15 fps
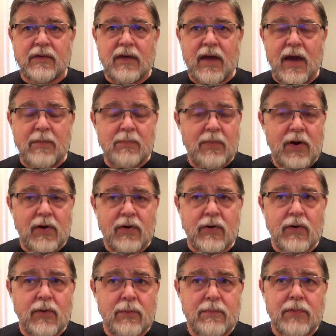and bear
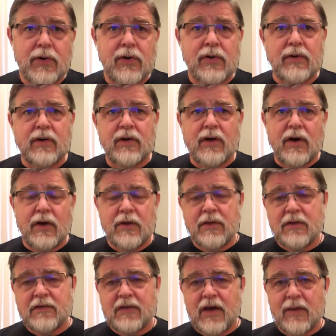no burden on the
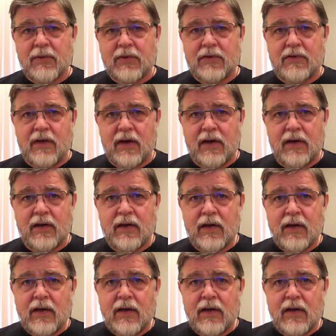Sabbath day,